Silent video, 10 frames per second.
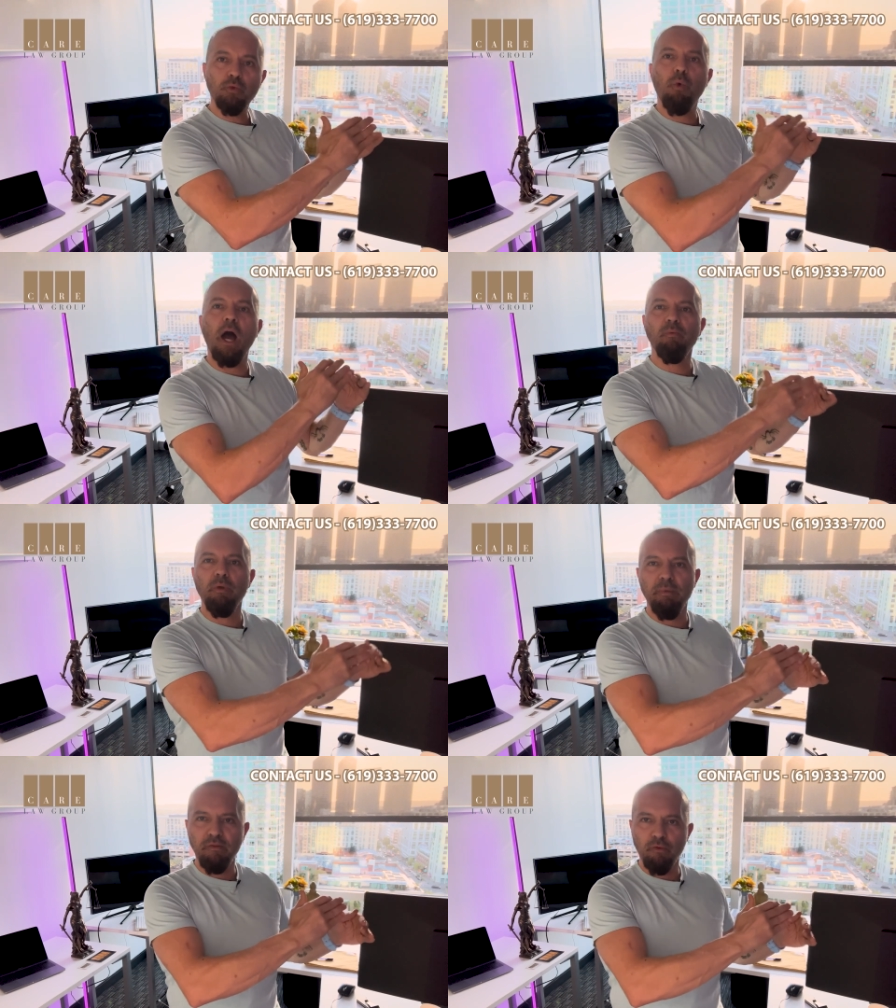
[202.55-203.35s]
why we
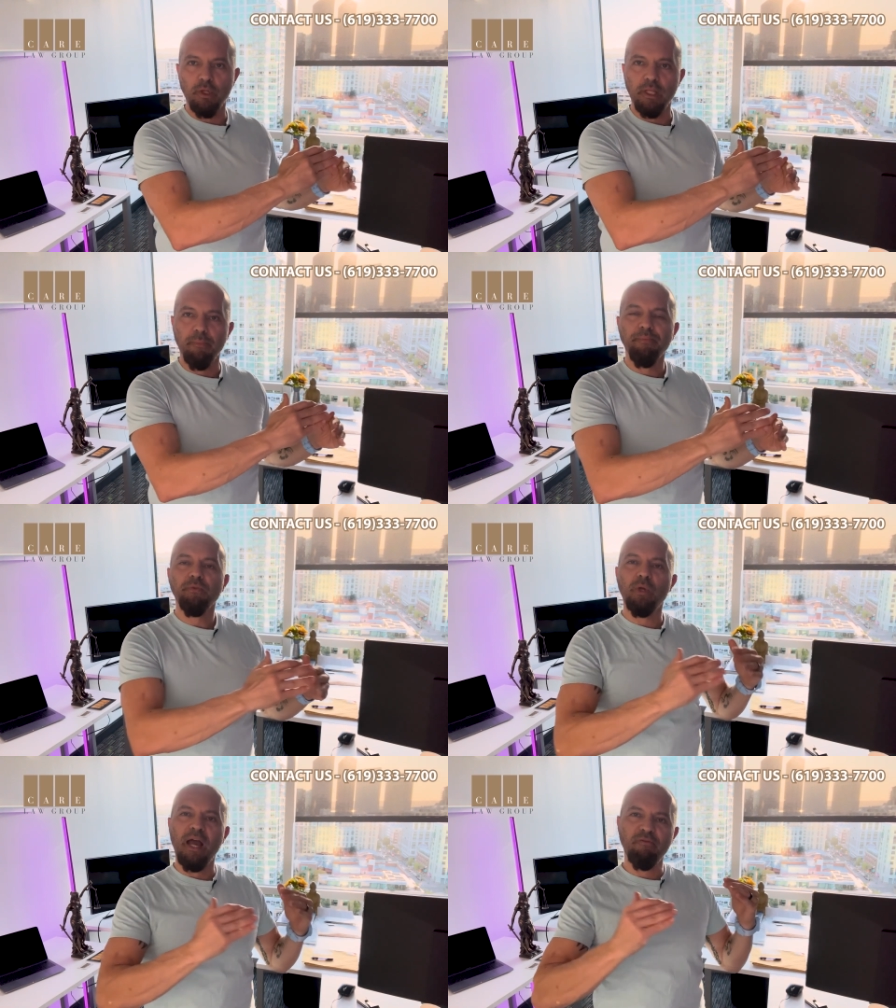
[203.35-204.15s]
meet 4 of them.
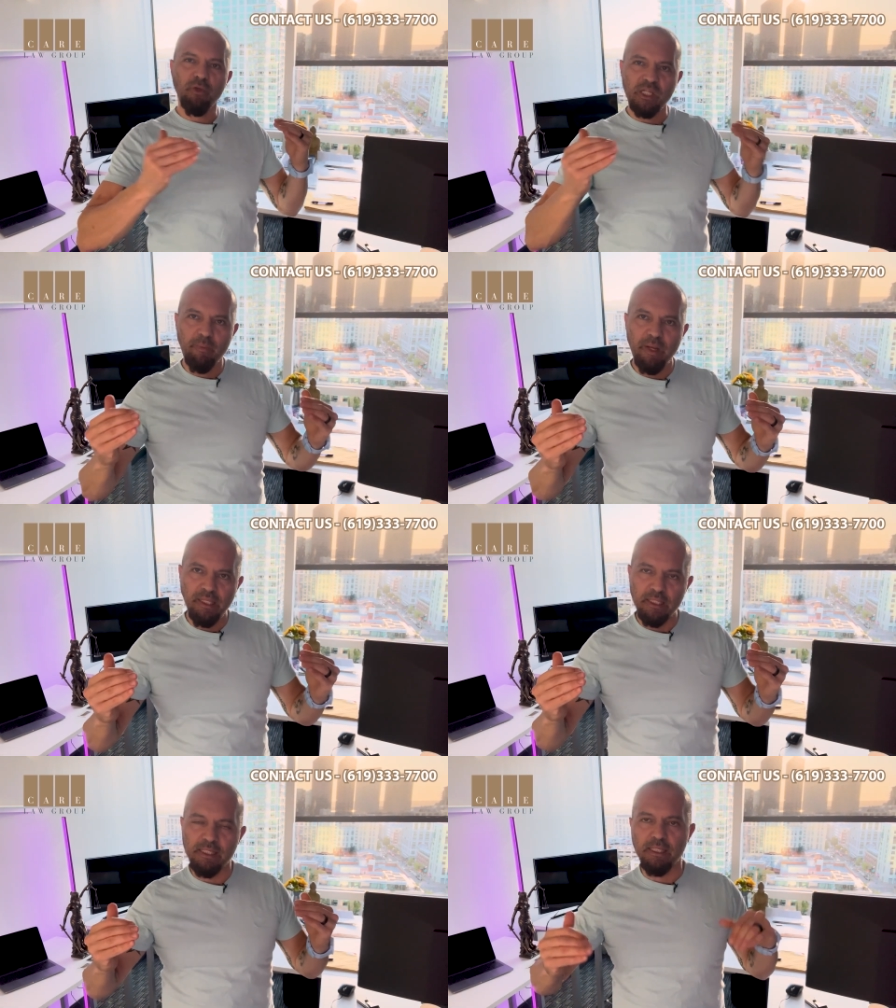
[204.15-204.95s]
We have to explain
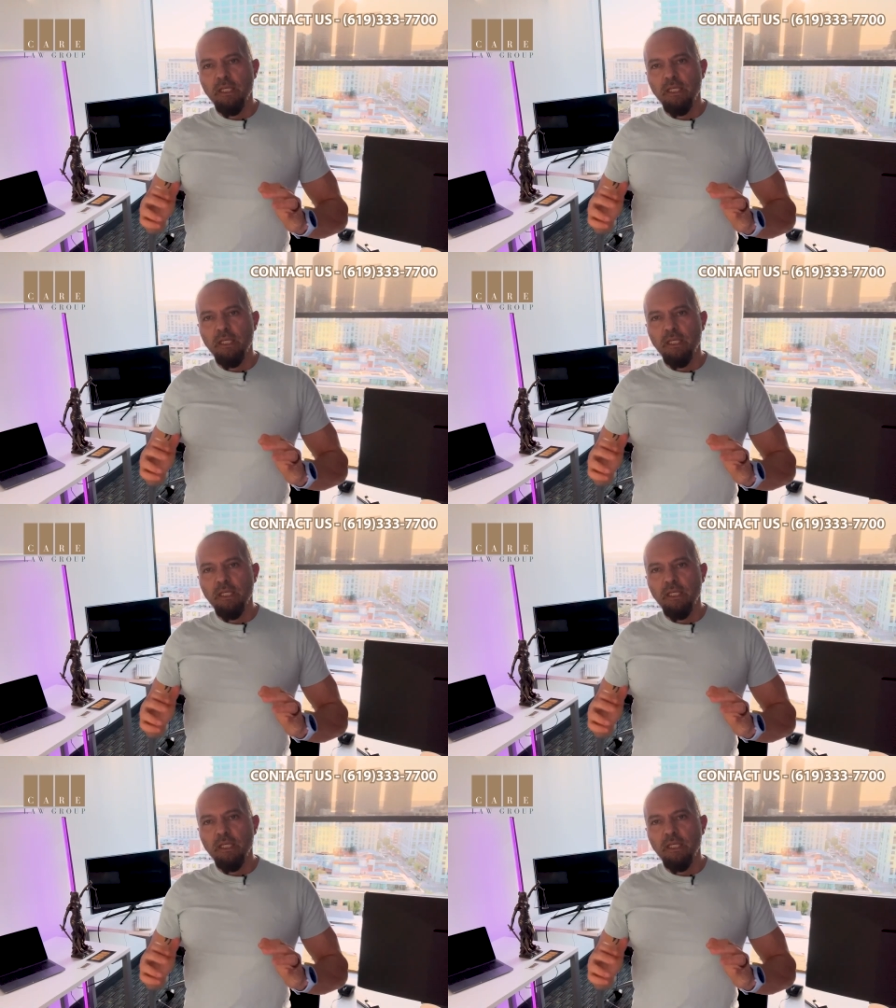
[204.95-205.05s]
this thing.